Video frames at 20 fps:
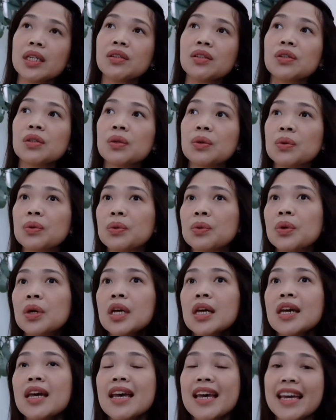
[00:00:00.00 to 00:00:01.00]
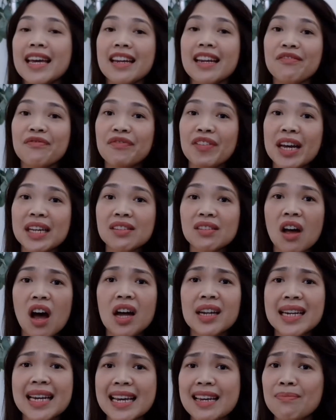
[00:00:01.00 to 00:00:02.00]
to invest on
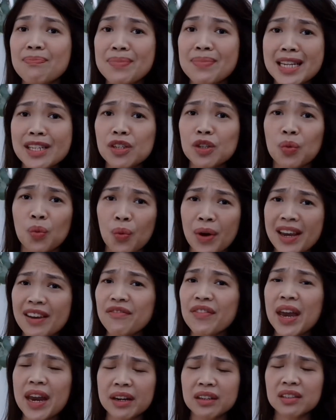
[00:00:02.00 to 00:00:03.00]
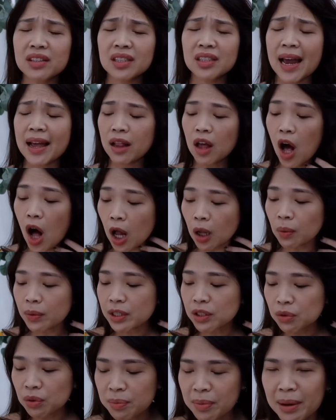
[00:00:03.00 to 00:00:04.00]
a beach wave hairstyle, always
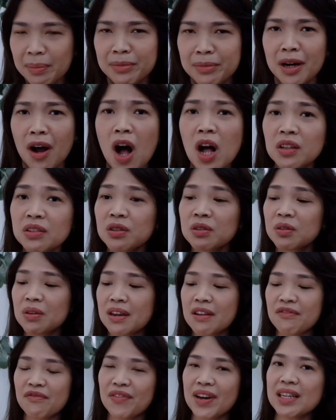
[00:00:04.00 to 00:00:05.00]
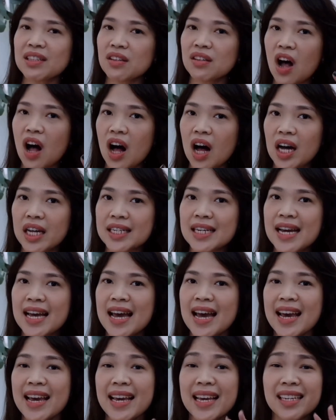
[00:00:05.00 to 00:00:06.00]
remember also to invest on
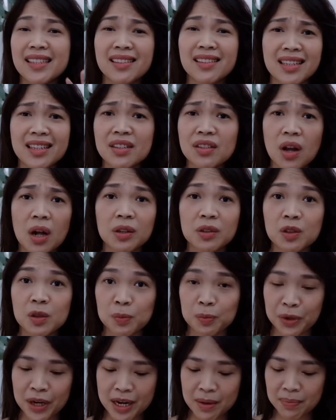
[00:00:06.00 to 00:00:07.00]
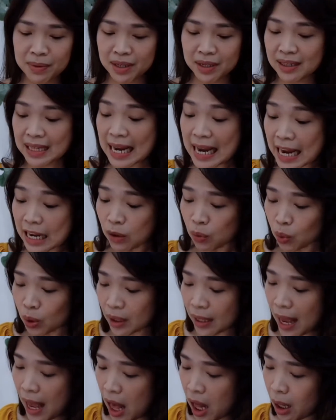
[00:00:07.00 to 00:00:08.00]
a sea salt spray because it will
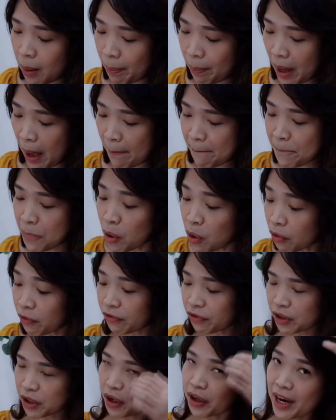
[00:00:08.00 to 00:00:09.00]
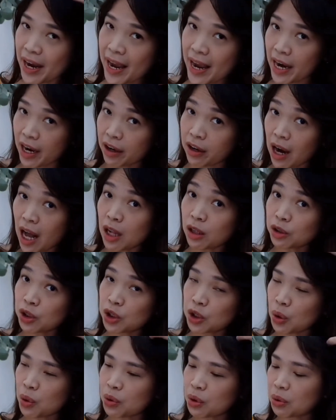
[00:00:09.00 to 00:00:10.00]
help poof your hair. I'll show
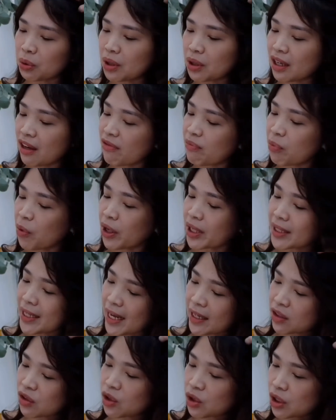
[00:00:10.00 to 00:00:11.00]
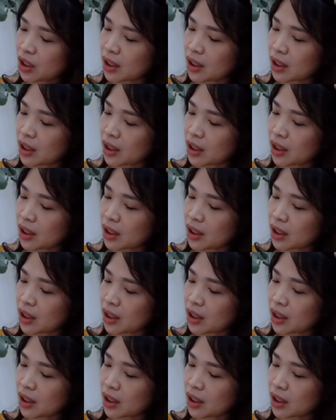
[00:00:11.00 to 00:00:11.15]
you to give more texture.